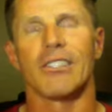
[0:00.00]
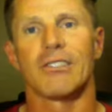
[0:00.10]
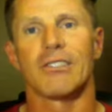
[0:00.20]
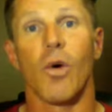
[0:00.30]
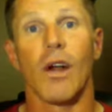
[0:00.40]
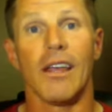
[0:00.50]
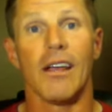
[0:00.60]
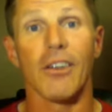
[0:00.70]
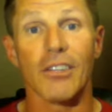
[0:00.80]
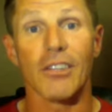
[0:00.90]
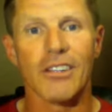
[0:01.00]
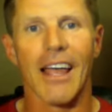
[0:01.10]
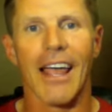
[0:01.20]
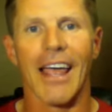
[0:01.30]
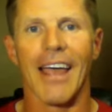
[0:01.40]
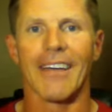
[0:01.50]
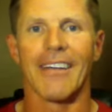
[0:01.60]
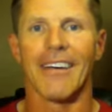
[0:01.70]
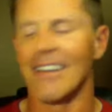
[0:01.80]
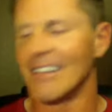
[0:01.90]
20 years, and
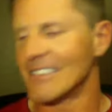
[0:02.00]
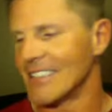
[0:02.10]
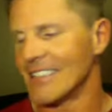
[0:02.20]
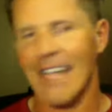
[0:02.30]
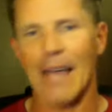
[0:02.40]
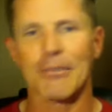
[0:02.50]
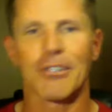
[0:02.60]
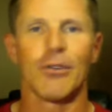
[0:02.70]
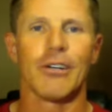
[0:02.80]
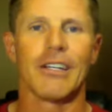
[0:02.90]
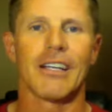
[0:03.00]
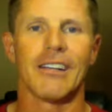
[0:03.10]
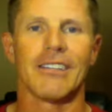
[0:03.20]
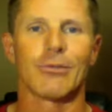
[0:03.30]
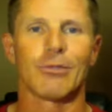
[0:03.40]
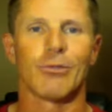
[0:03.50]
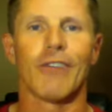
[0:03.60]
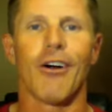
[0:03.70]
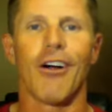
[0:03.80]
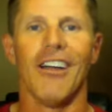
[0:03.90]
it's absolutely ridiculous. Was one
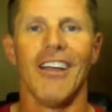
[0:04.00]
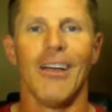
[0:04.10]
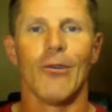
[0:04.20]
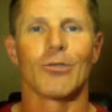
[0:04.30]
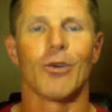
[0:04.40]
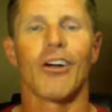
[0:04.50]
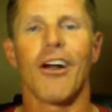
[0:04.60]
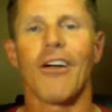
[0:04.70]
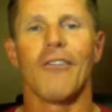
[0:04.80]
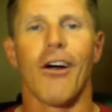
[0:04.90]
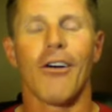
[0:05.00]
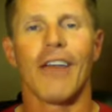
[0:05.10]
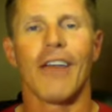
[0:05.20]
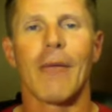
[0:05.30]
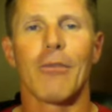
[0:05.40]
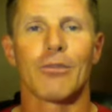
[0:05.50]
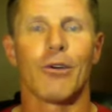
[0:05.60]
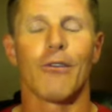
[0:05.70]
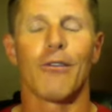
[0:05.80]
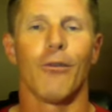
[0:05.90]
of our neighbors
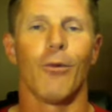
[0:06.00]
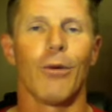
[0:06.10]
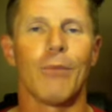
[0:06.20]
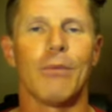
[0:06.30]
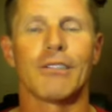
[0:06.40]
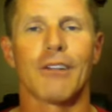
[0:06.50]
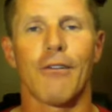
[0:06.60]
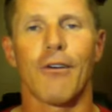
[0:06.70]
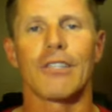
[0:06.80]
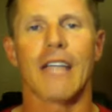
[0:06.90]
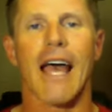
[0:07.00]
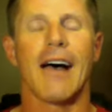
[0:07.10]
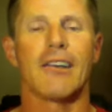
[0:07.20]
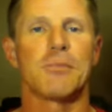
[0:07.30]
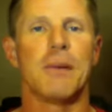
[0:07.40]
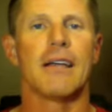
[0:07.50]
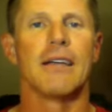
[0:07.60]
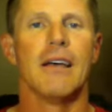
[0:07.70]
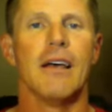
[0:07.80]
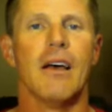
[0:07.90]
when we built our first house. But
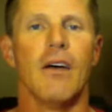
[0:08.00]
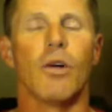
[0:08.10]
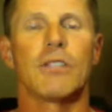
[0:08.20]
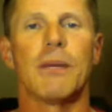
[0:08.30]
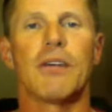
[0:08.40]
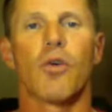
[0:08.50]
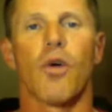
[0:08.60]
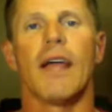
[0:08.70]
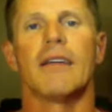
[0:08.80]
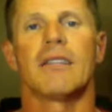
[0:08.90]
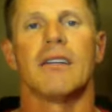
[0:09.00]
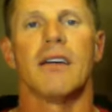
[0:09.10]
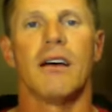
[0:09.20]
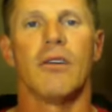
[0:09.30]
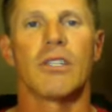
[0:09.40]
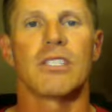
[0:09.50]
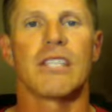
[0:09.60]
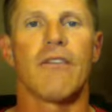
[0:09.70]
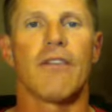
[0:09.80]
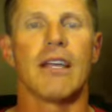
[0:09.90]
what's been great with
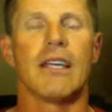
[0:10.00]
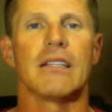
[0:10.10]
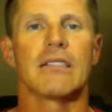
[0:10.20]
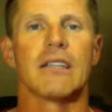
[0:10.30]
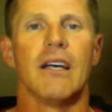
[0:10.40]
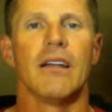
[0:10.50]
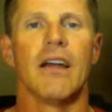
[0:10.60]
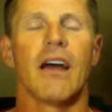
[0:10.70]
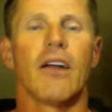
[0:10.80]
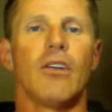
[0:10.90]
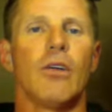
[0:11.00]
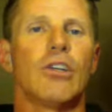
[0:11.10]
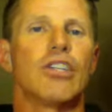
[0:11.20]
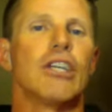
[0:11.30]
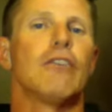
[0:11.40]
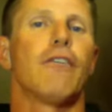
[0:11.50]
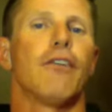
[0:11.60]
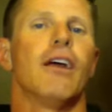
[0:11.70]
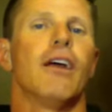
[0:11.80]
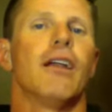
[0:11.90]
Stephanie is not only was she a
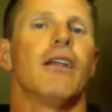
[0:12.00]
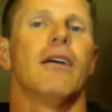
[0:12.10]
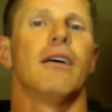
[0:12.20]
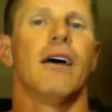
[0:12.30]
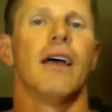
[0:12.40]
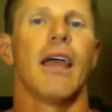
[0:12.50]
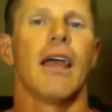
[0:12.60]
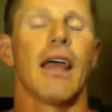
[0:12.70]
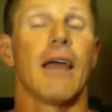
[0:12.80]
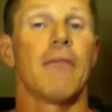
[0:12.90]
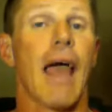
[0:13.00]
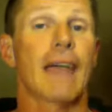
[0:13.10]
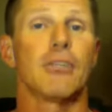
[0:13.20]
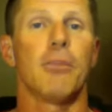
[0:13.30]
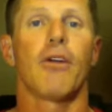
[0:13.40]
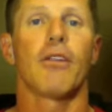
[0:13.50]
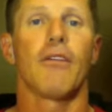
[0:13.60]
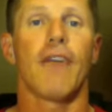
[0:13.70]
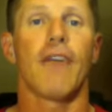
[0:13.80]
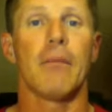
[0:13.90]
friend and actually part of
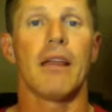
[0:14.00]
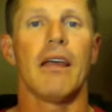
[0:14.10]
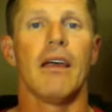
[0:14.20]
the family